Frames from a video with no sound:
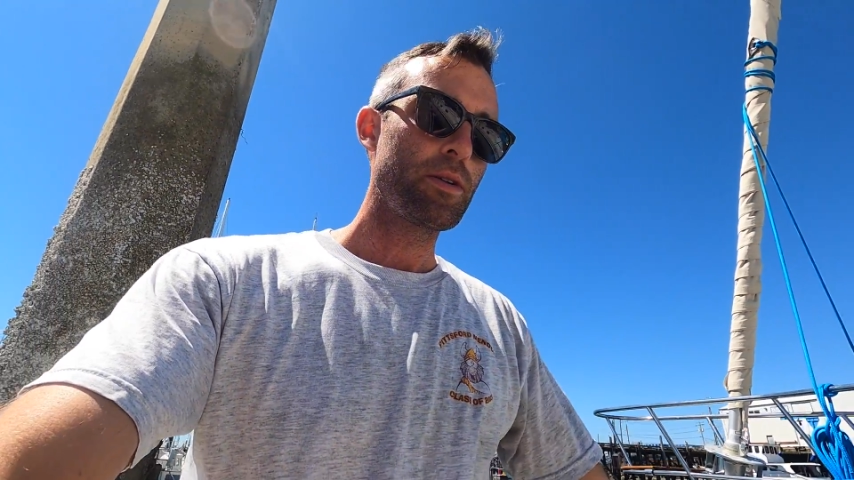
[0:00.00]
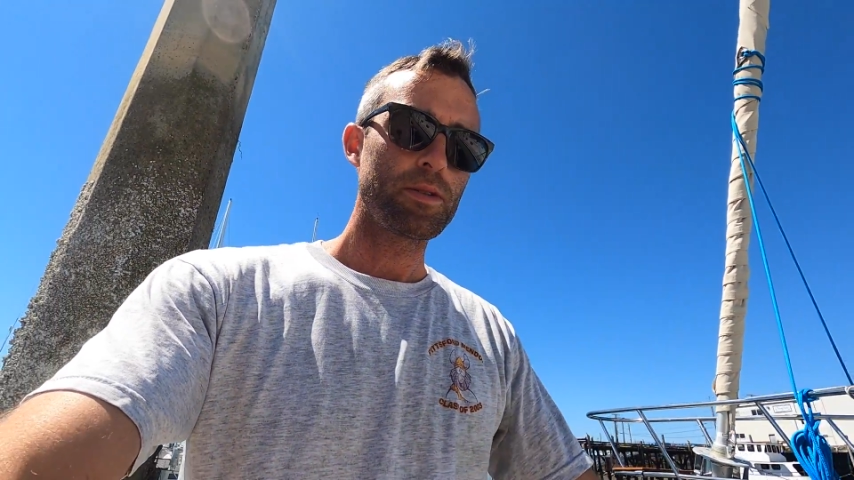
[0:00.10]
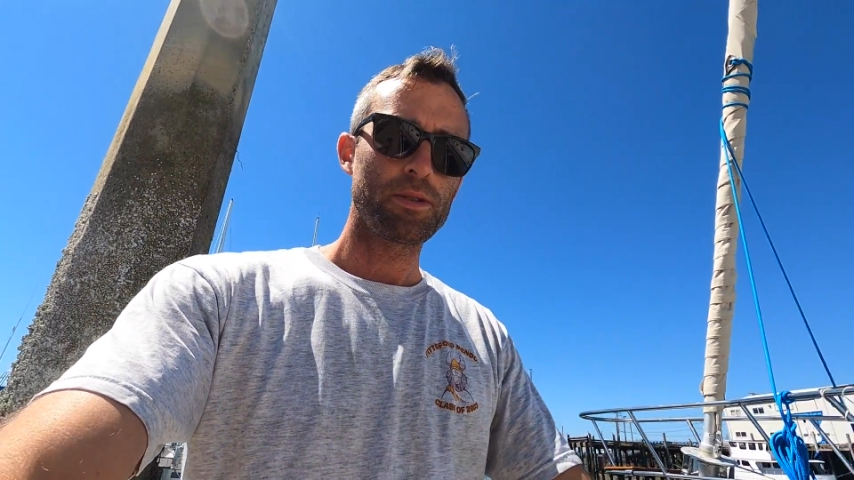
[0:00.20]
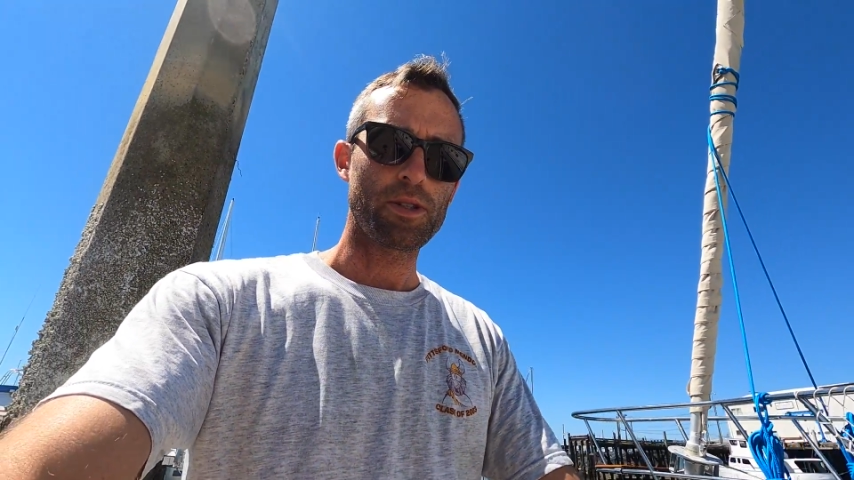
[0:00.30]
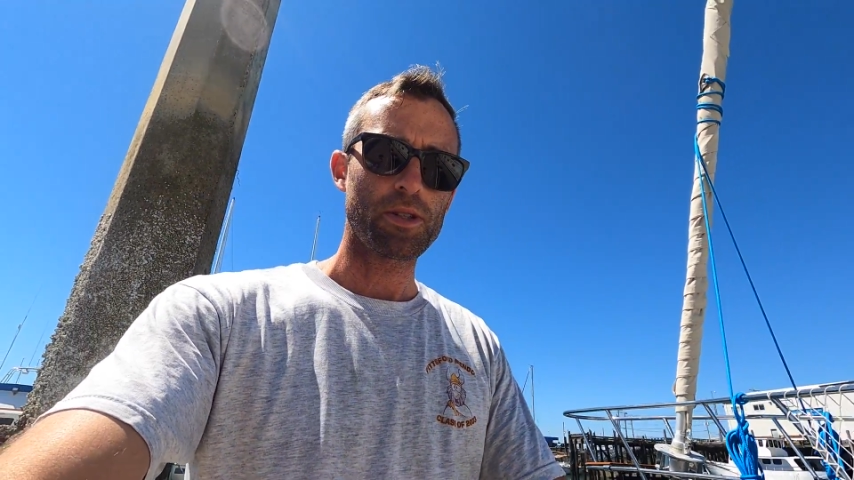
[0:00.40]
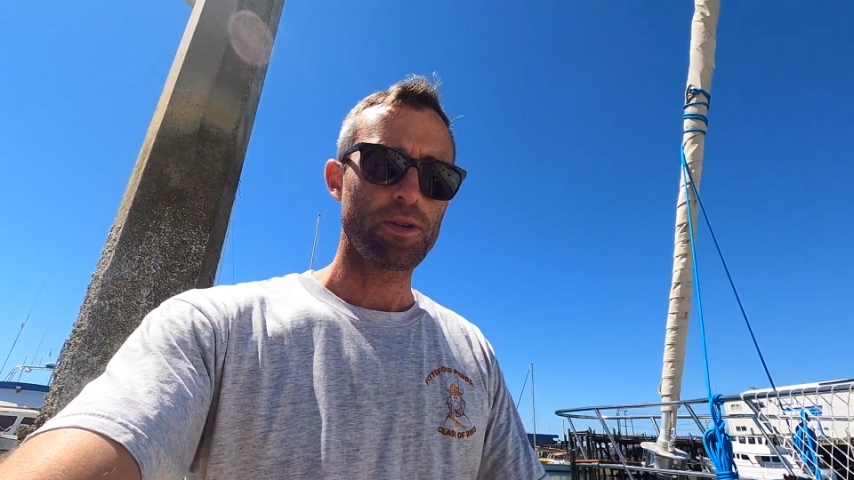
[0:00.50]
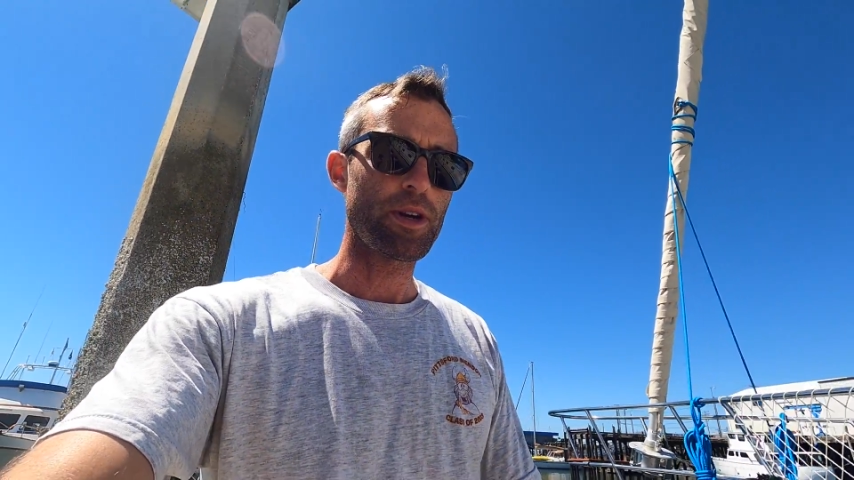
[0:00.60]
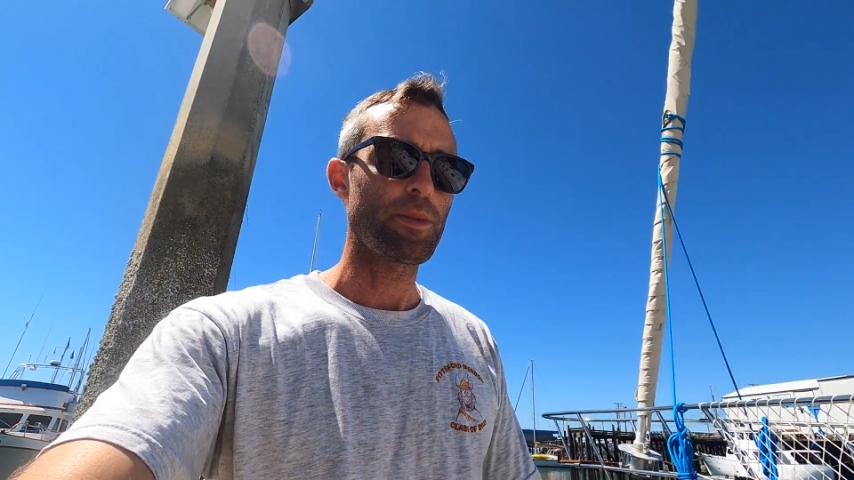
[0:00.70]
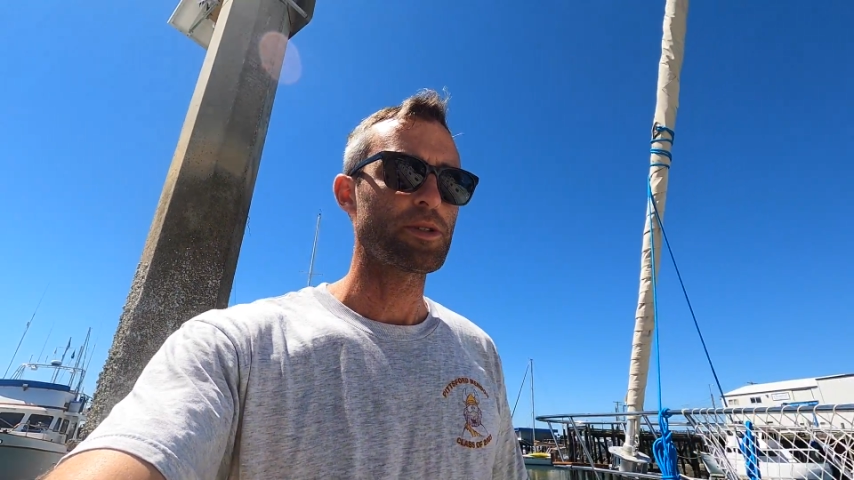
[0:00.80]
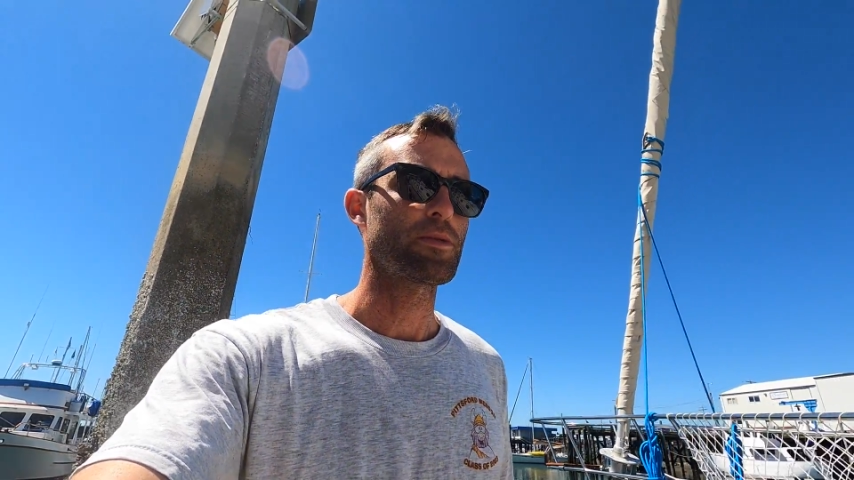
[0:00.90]
and just create a
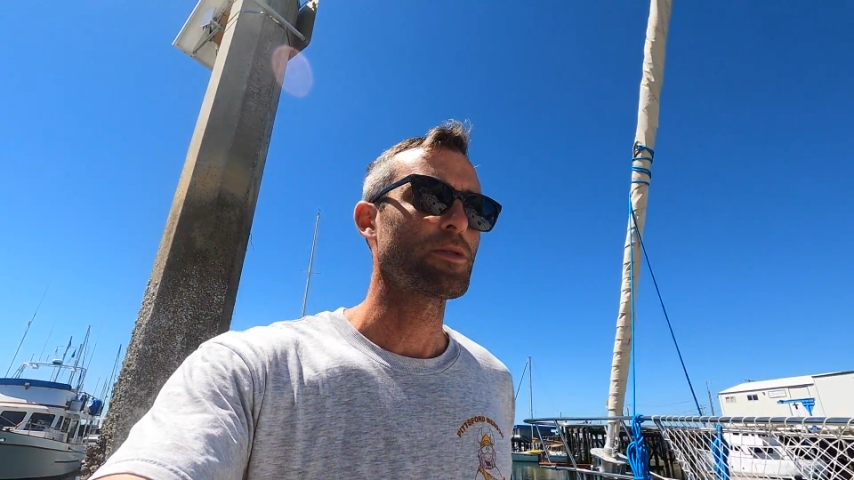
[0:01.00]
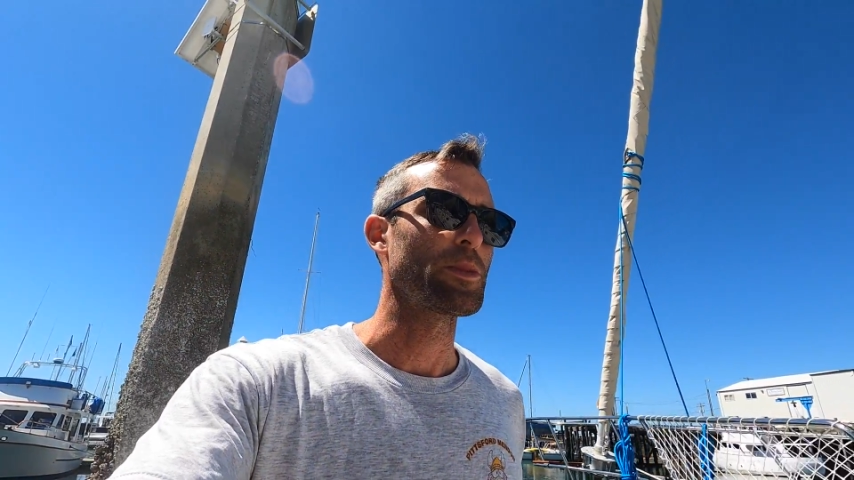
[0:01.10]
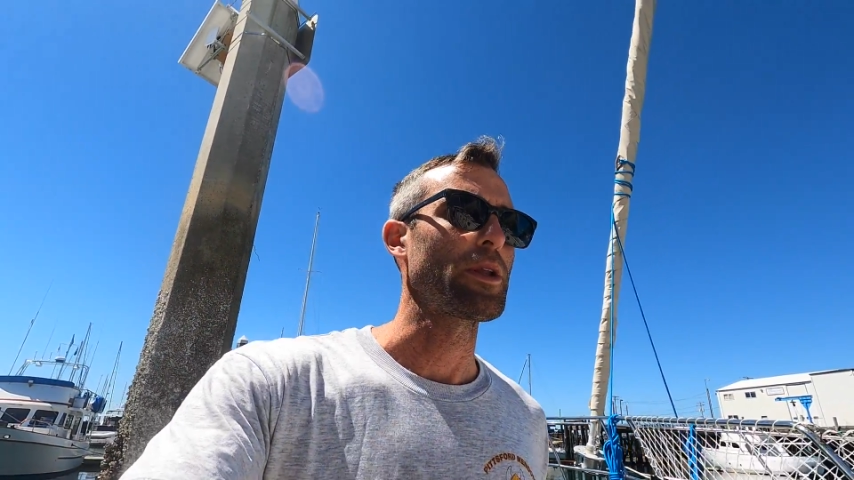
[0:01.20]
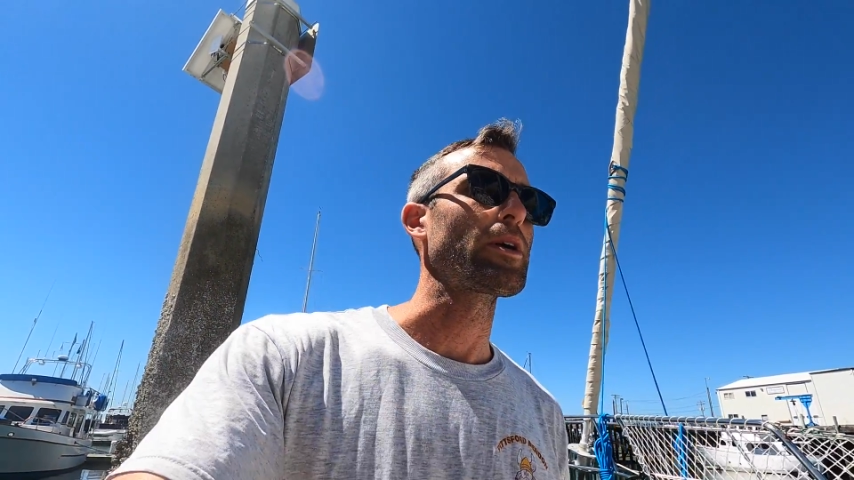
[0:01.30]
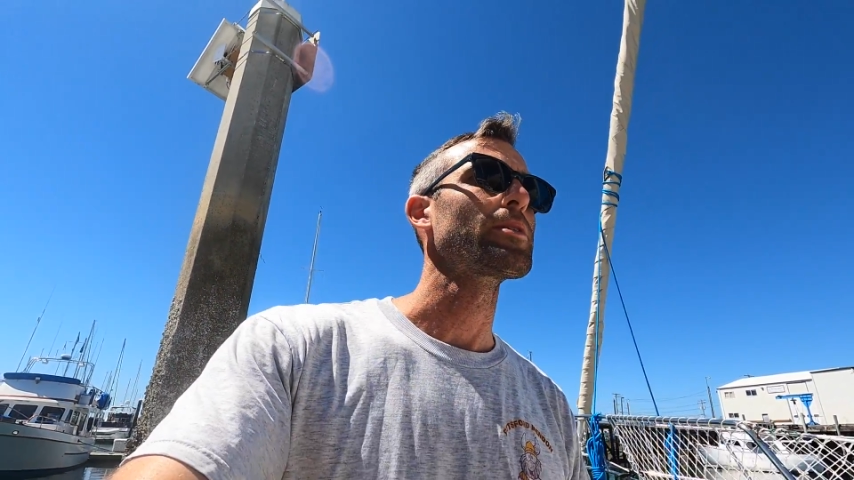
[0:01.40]
bunch of room in there.